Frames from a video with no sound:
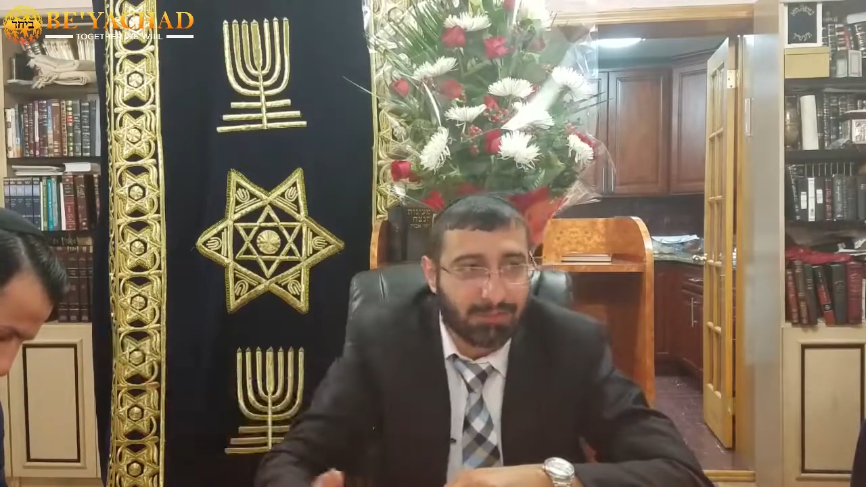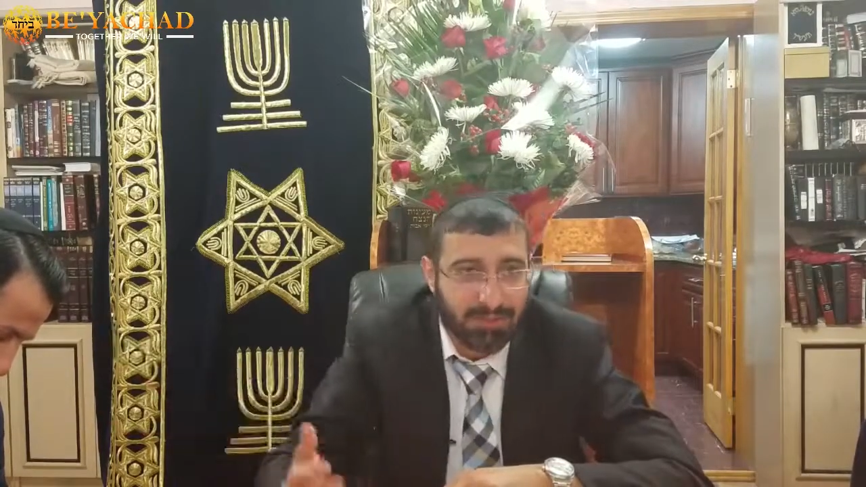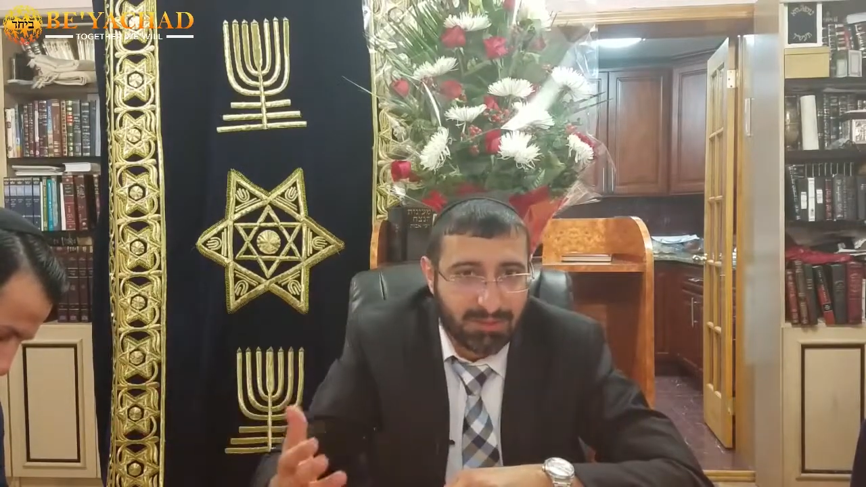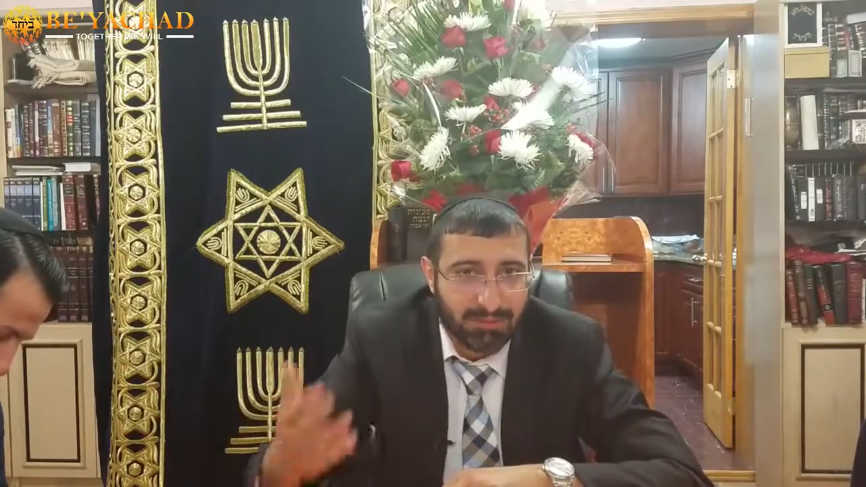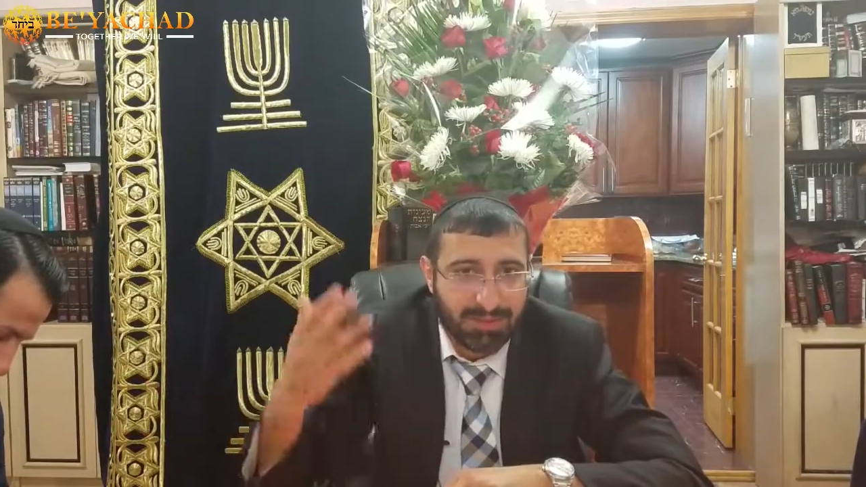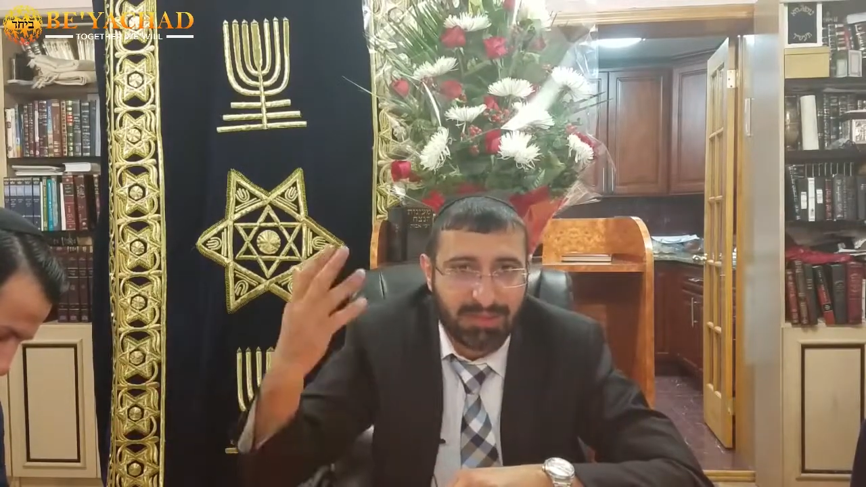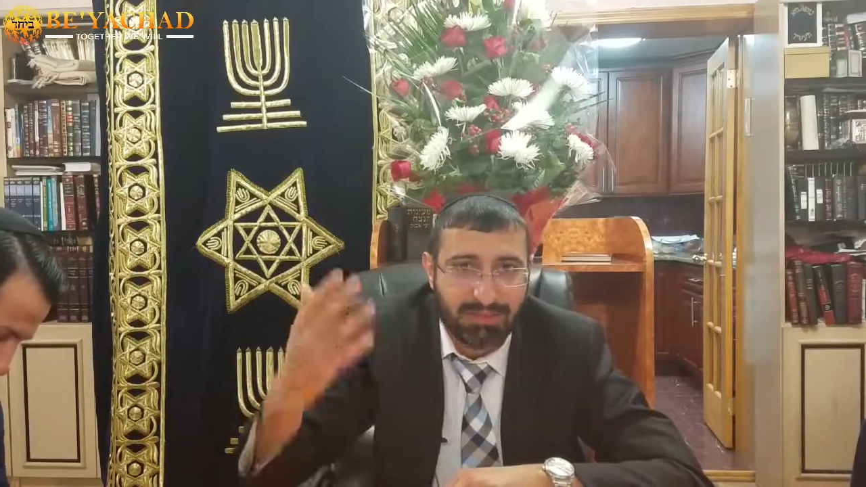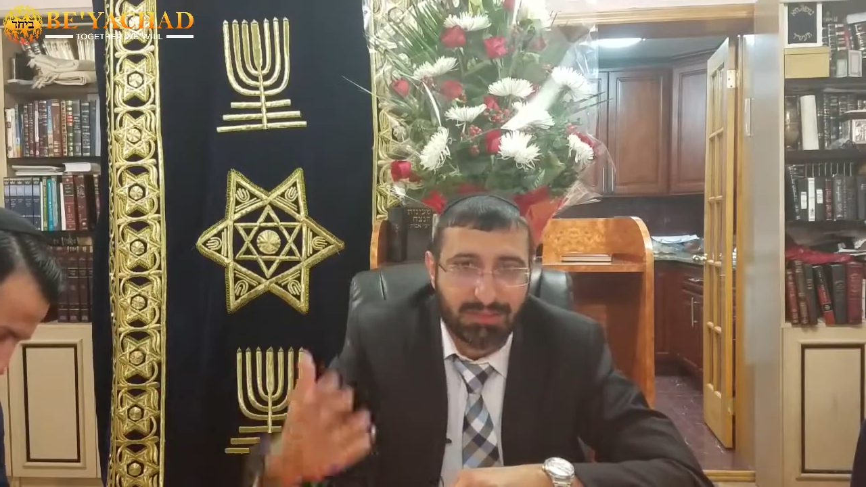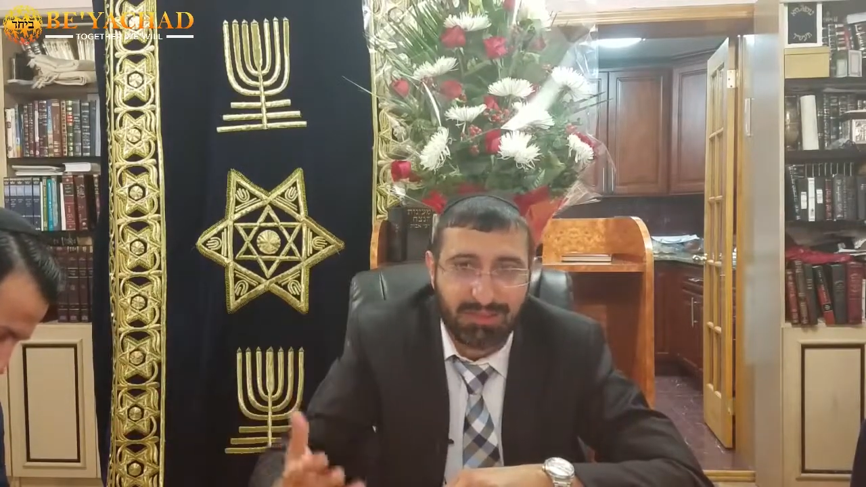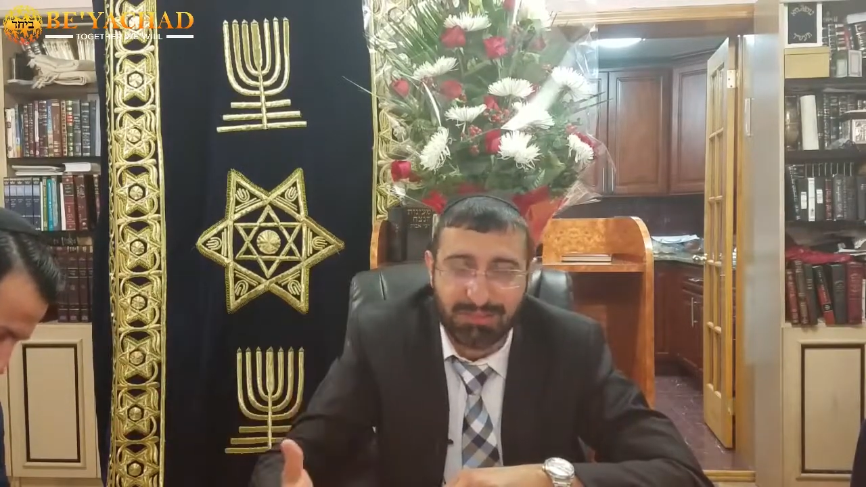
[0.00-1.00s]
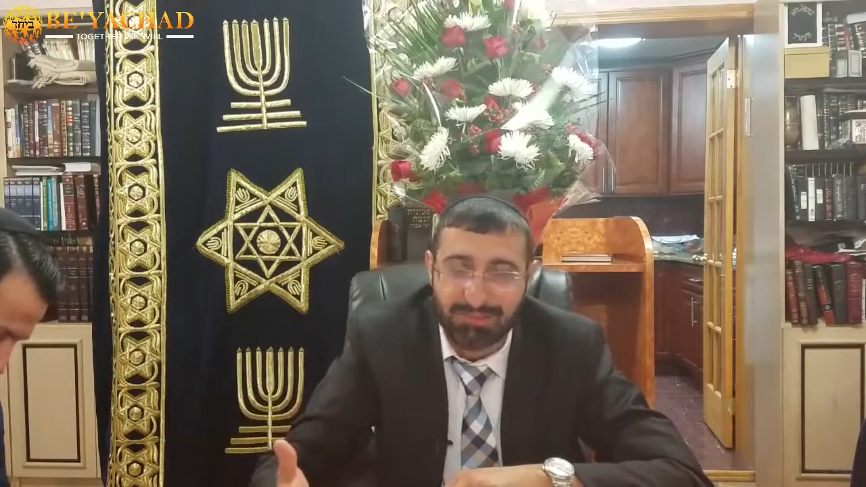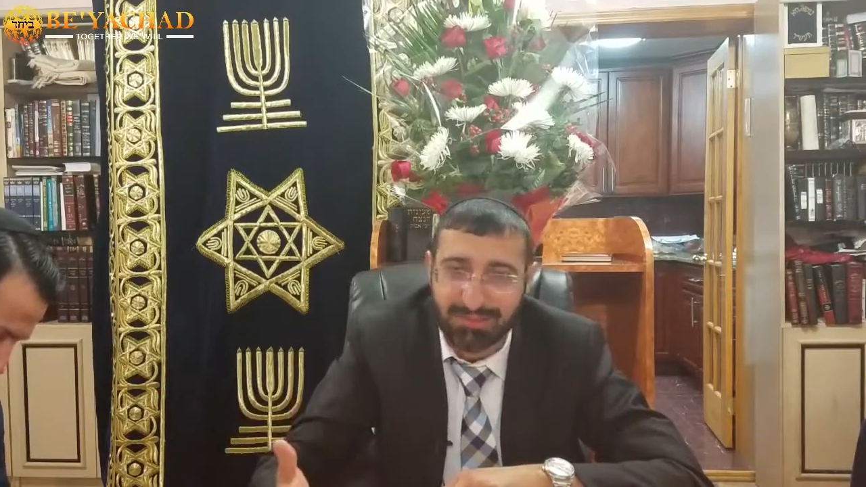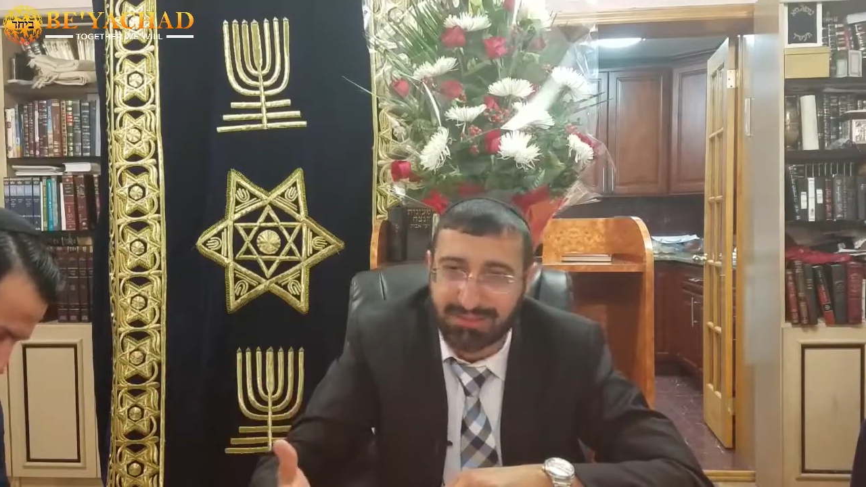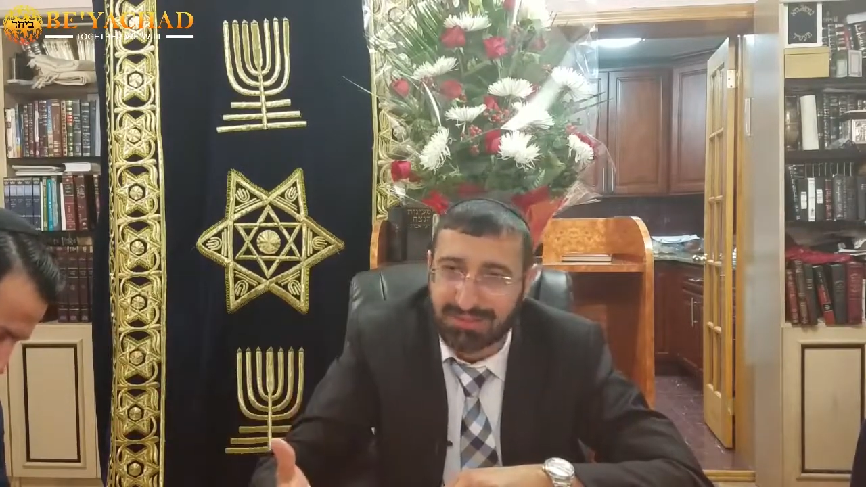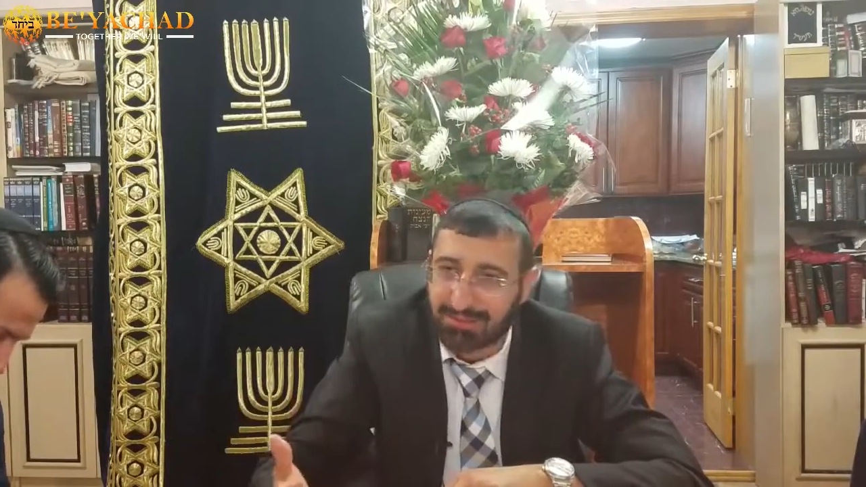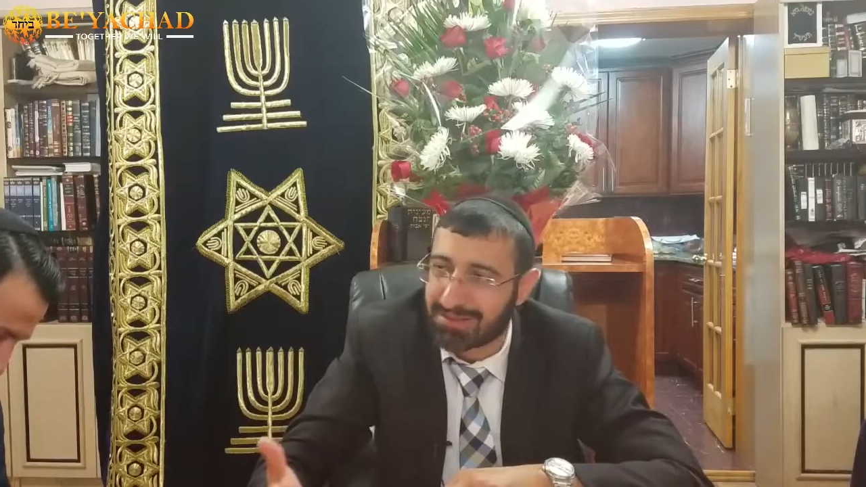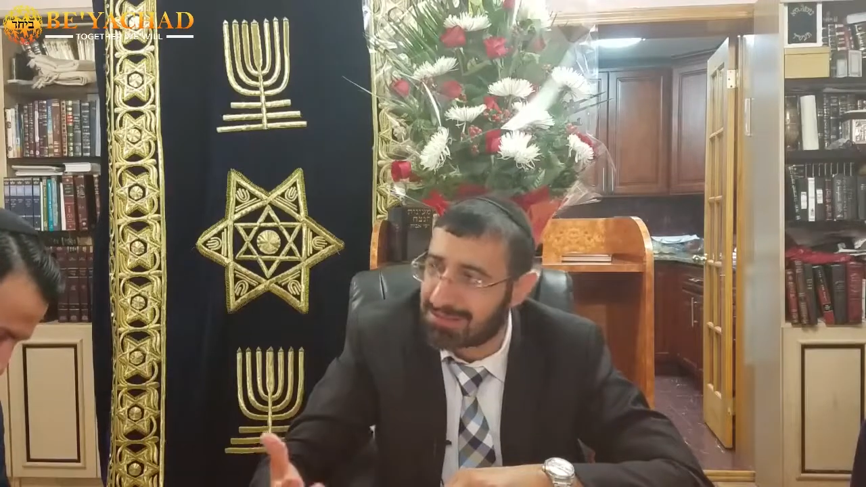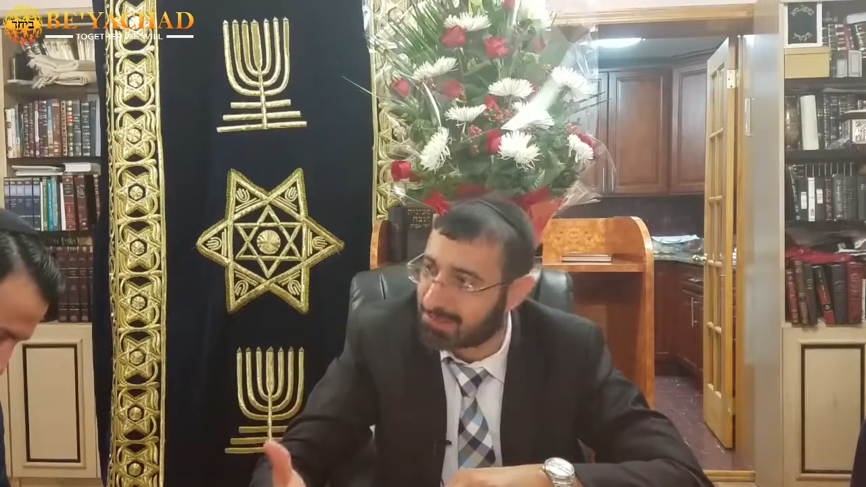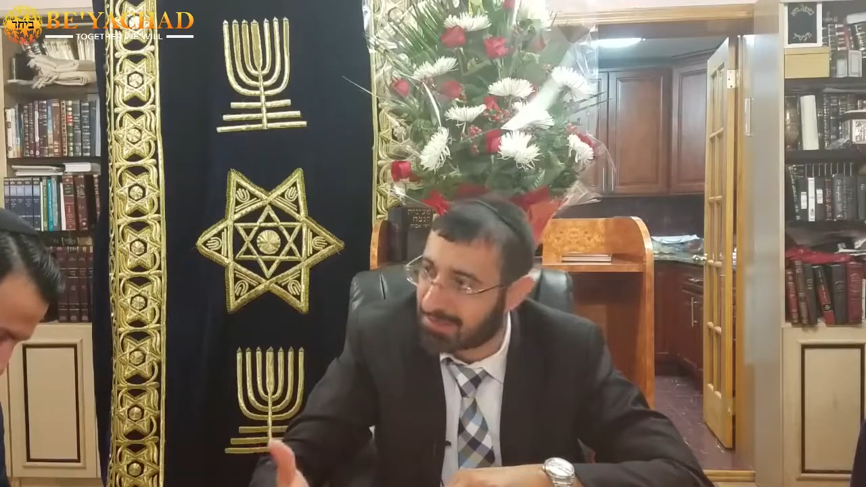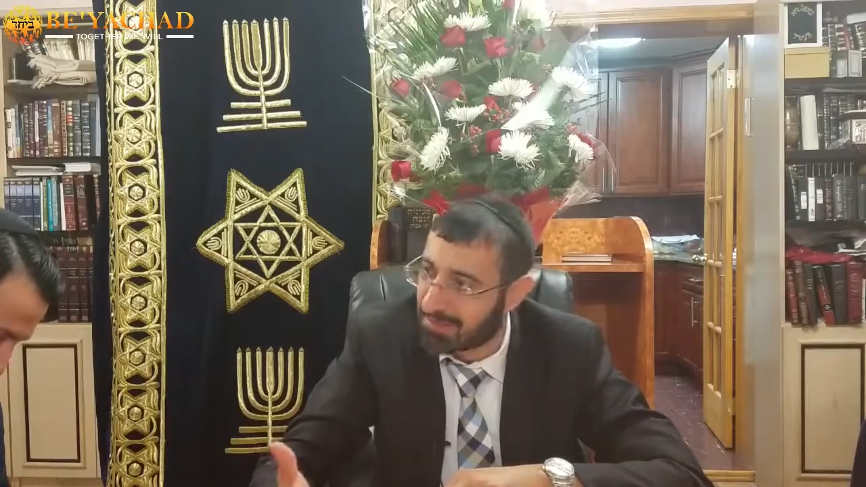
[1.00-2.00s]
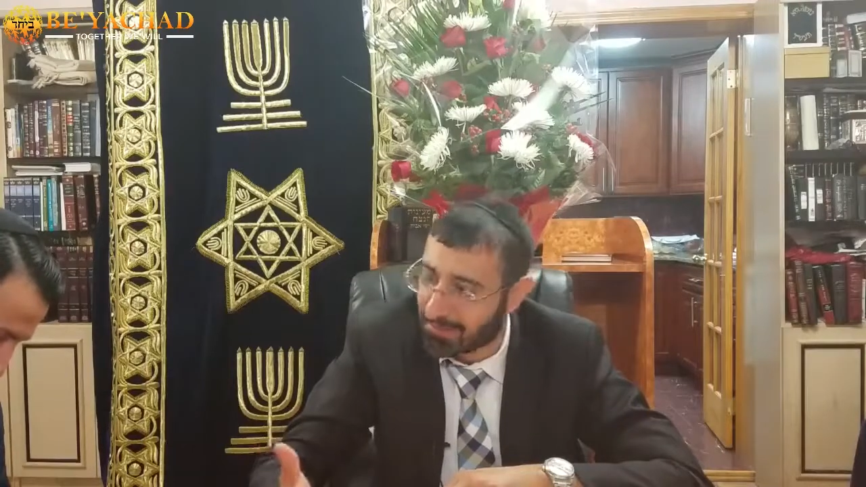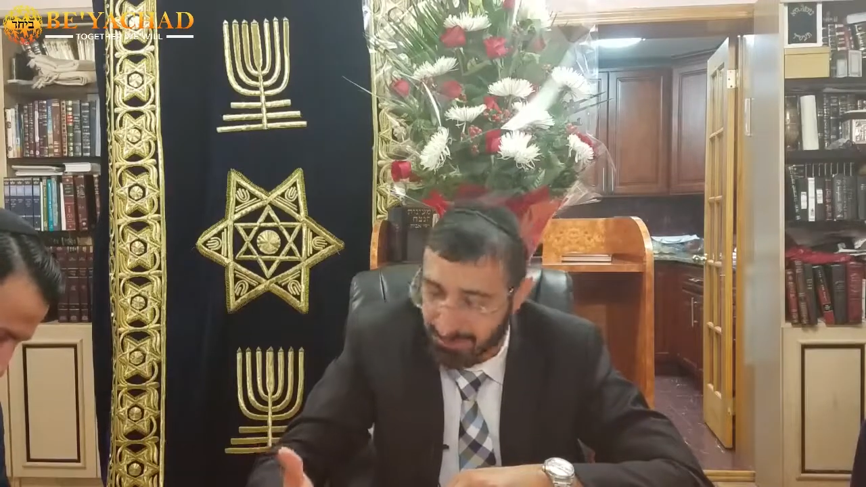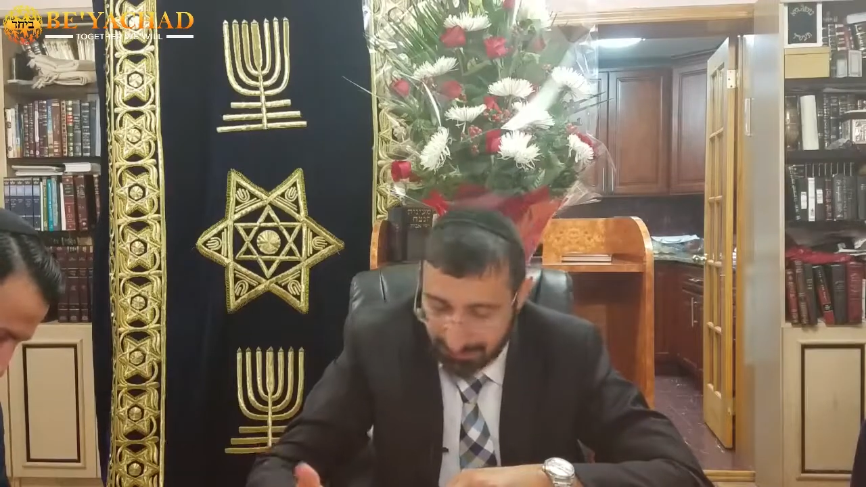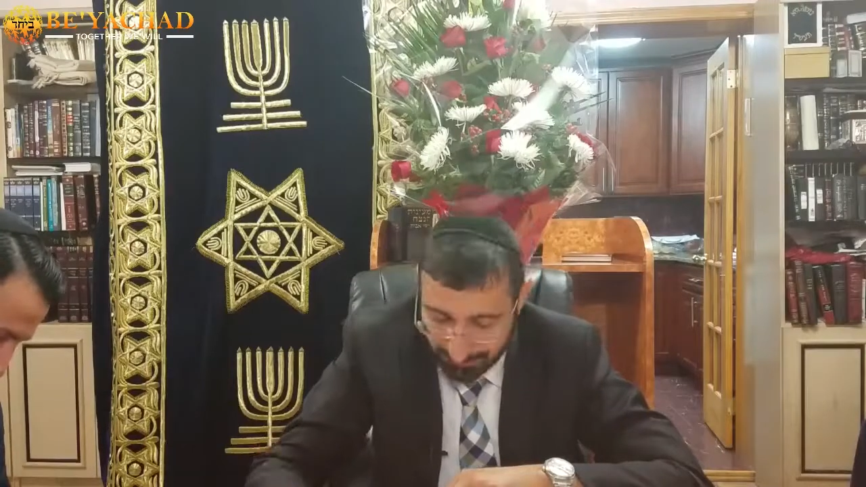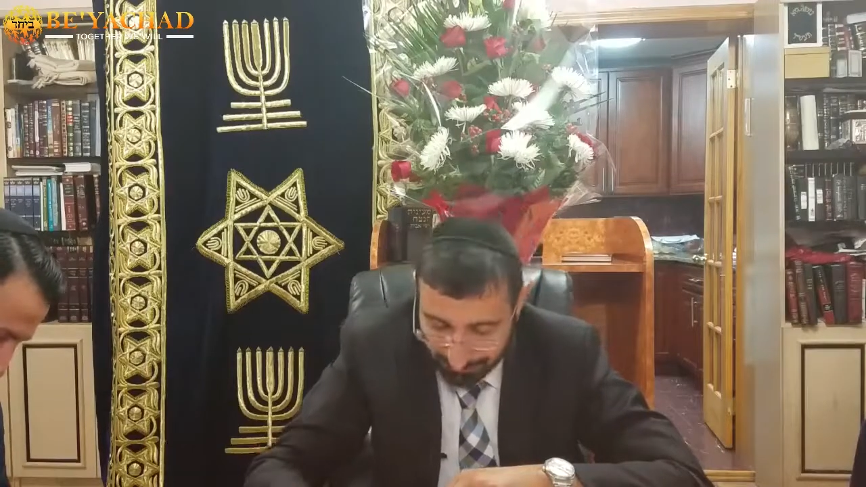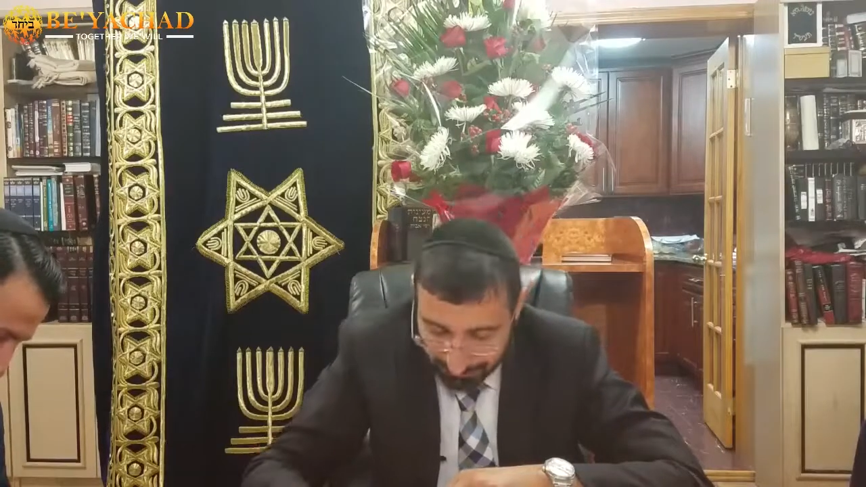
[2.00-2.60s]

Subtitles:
Because Birkat Kohanim, one of the greatest brachot.